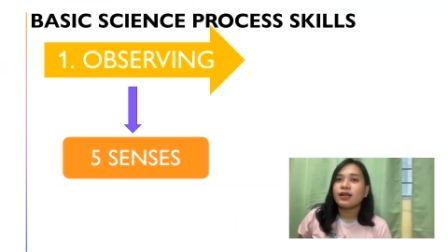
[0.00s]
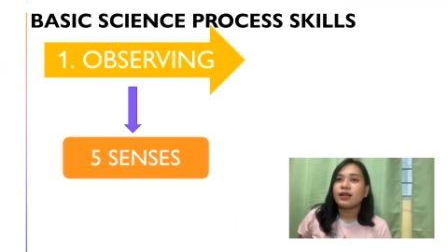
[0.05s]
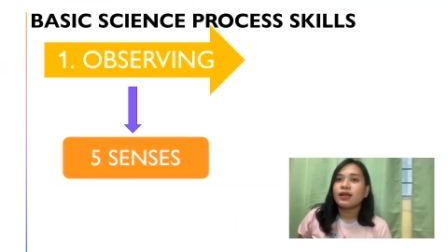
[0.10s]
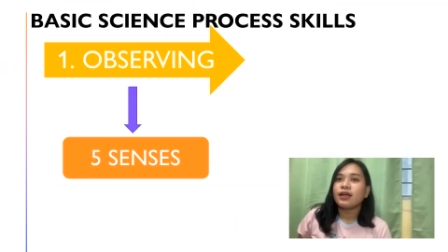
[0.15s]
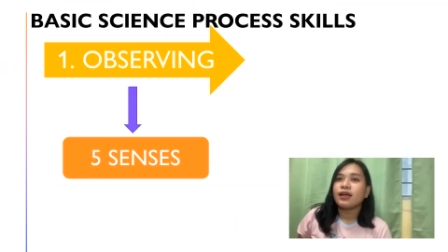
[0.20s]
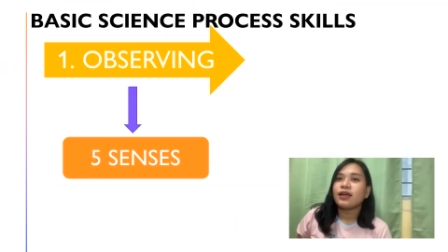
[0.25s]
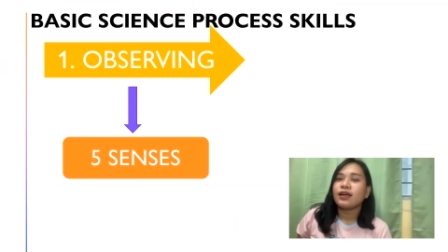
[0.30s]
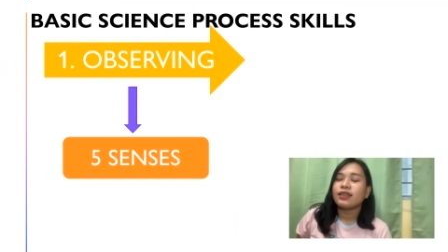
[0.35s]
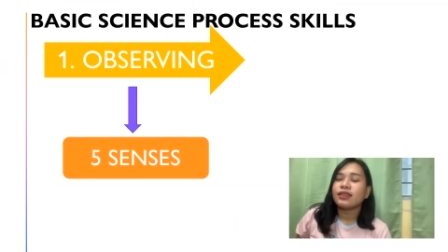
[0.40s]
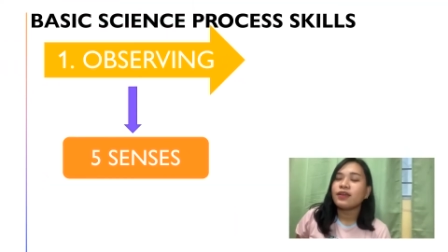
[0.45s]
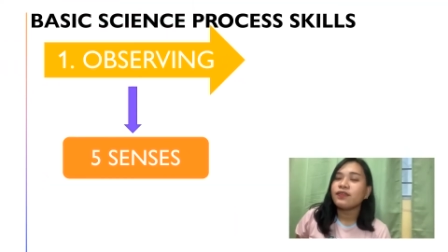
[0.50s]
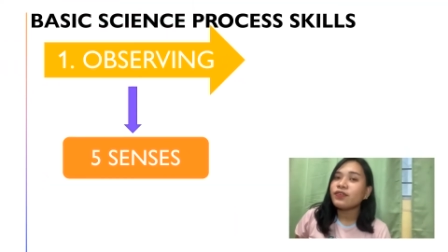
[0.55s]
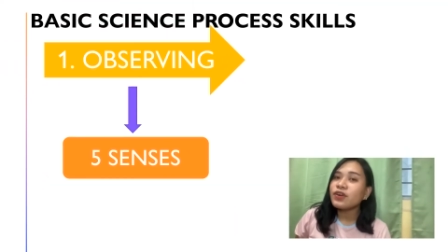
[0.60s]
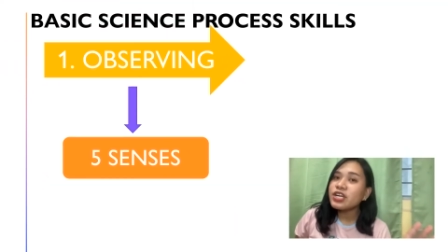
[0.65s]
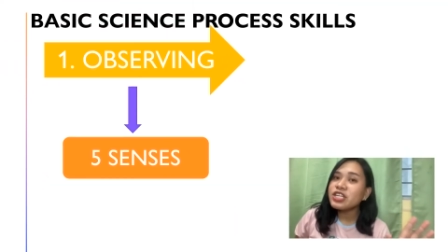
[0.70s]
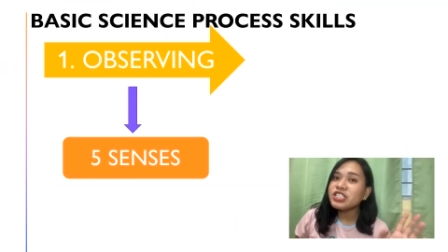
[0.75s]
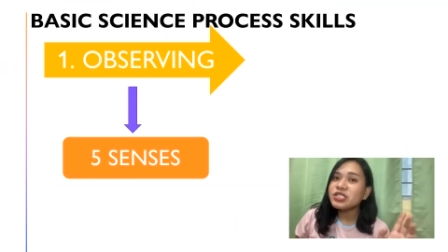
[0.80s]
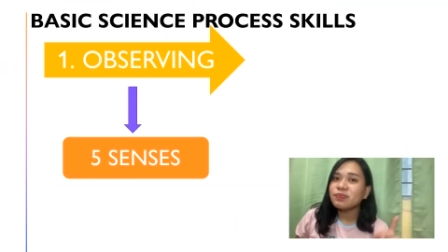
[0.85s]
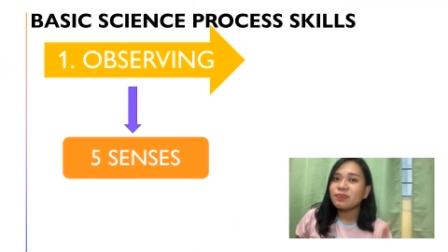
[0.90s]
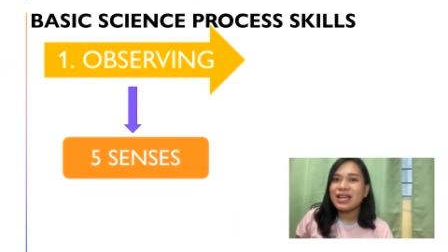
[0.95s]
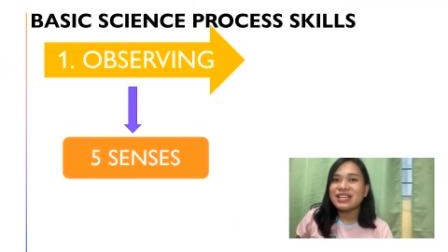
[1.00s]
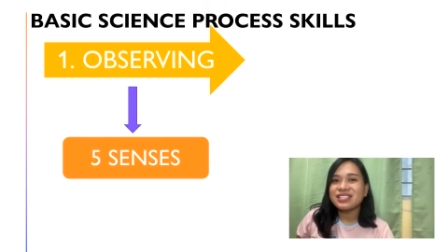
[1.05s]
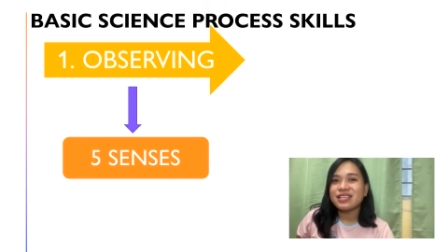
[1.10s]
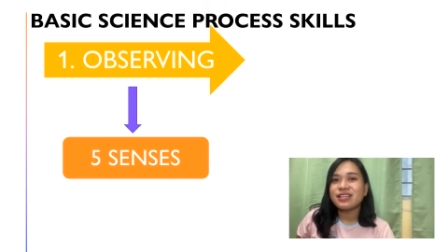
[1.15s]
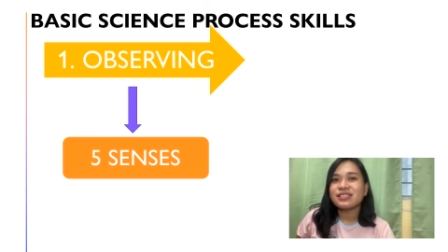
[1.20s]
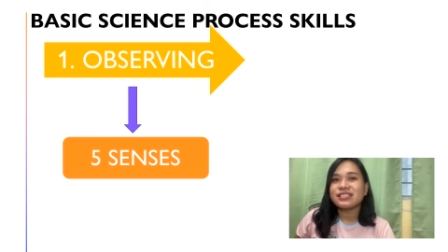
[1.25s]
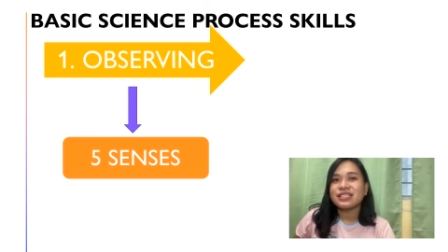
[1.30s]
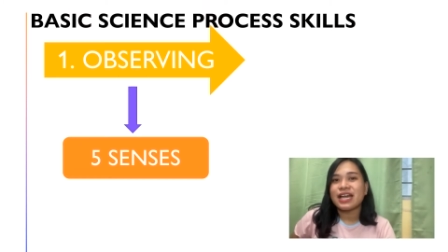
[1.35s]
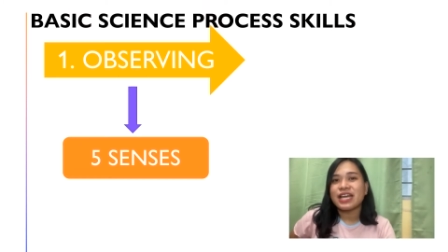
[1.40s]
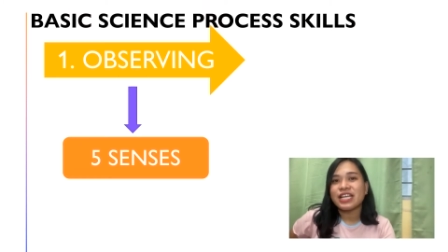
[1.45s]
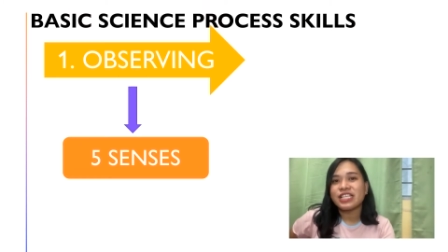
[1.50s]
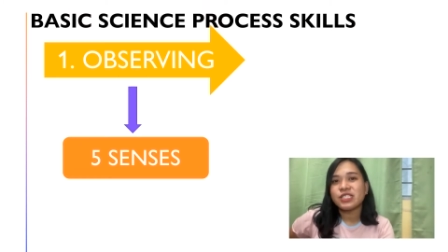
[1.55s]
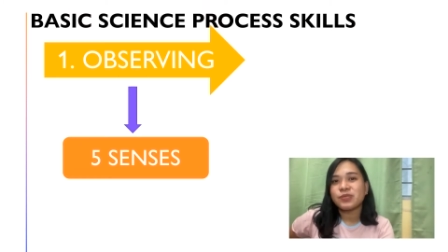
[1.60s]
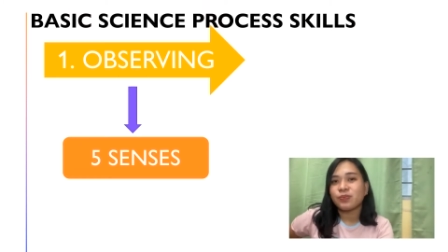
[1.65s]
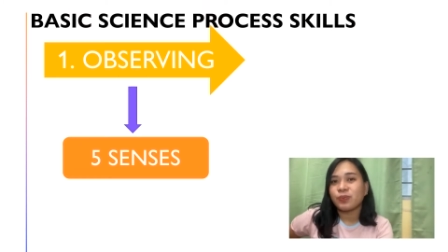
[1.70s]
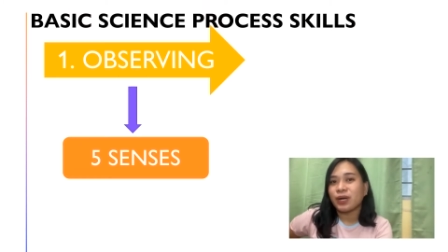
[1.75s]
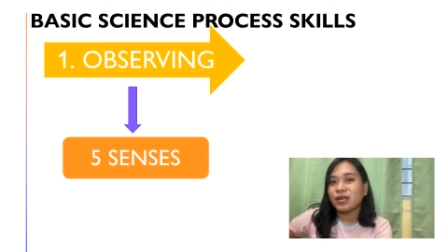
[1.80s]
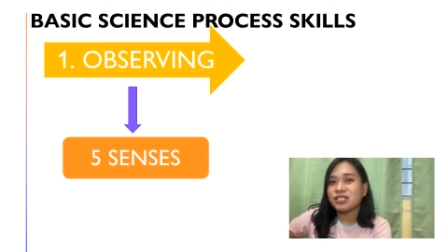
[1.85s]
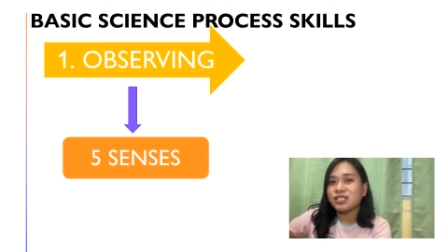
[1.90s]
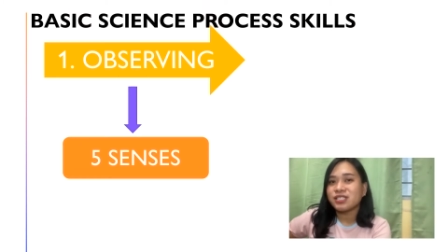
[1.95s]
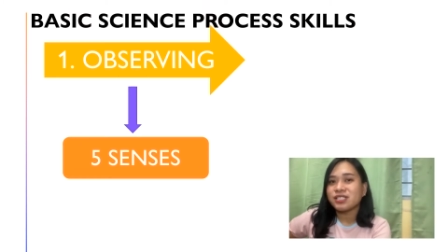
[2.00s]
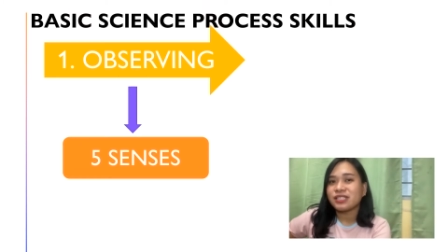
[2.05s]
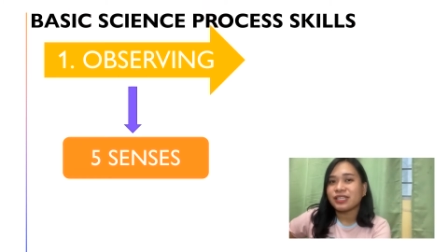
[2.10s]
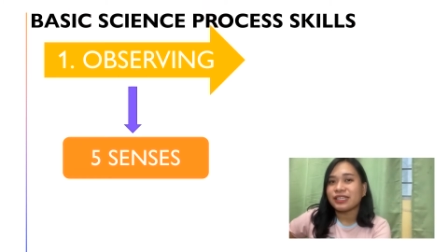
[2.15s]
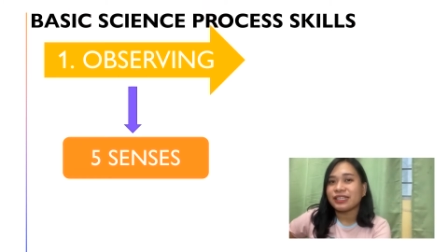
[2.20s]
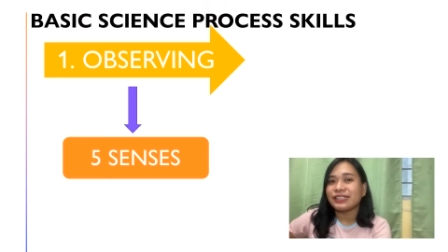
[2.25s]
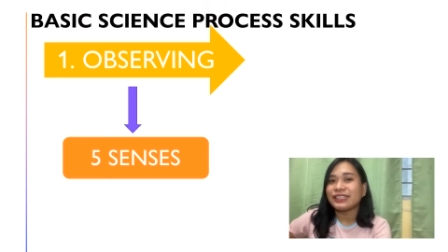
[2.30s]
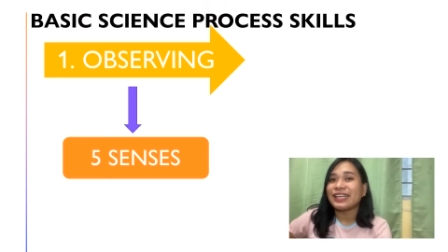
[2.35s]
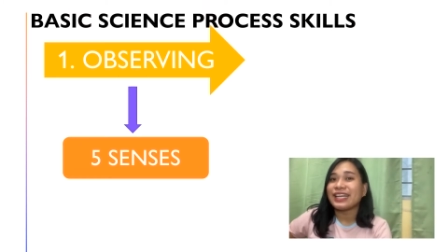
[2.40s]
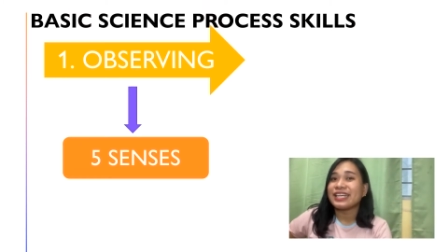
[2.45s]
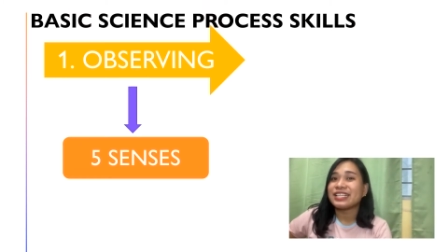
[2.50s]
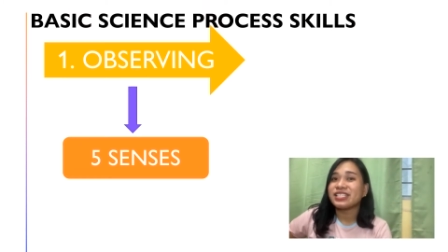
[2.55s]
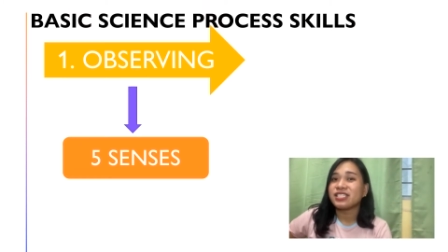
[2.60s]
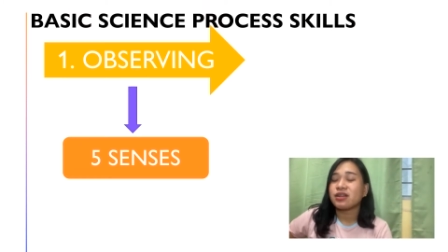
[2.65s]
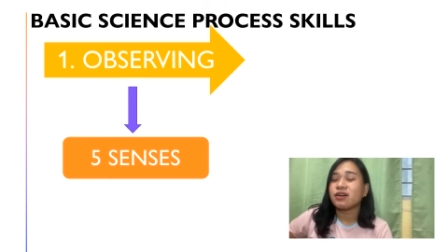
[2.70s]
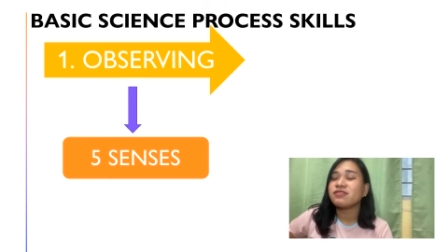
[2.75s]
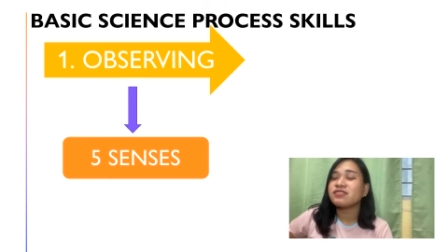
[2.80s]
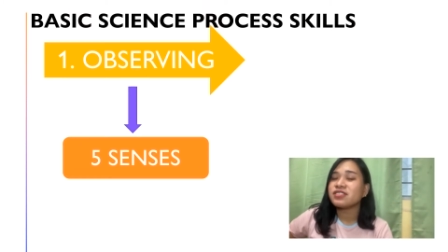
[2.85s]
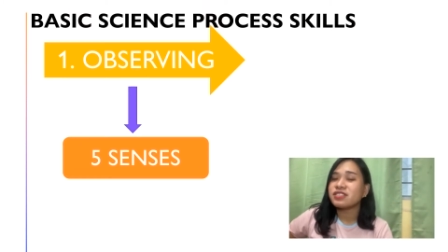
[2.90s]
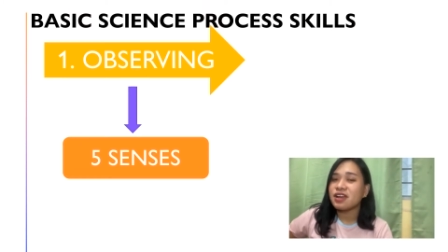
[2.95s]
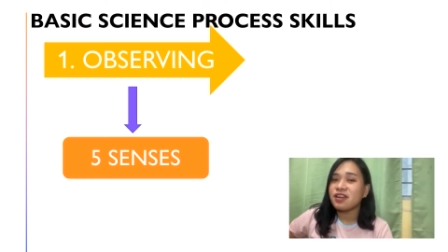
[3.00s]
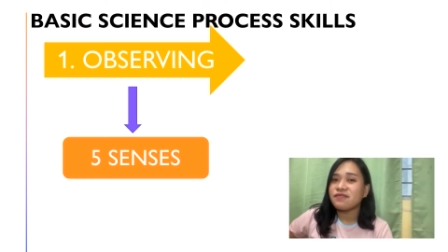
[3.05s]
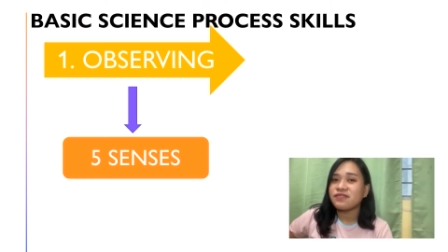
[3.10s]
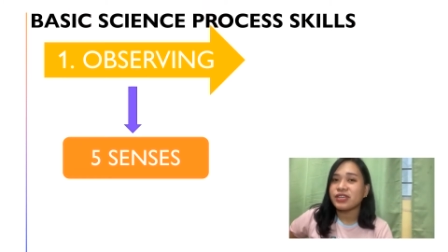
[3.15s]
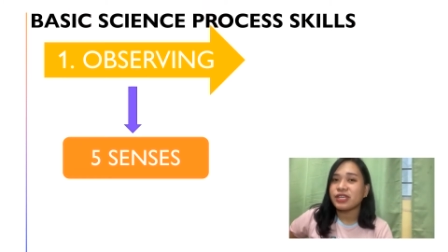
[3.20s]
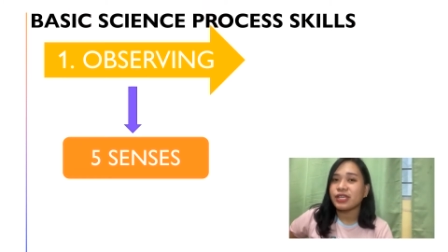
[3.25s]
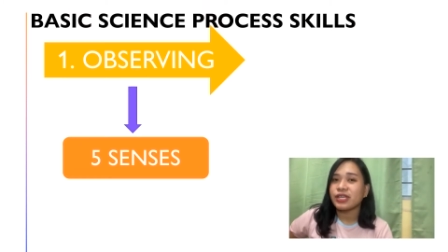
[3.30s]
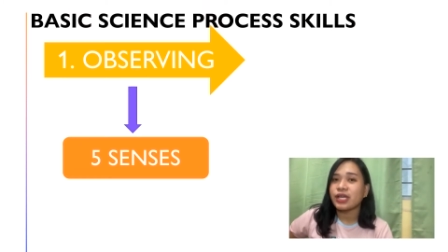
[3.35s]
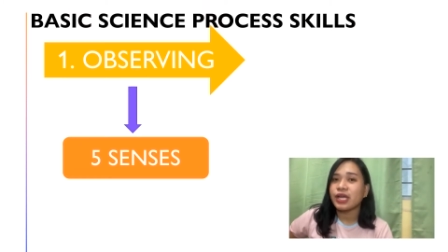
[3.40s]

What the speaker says: The first basic science process skill is observing.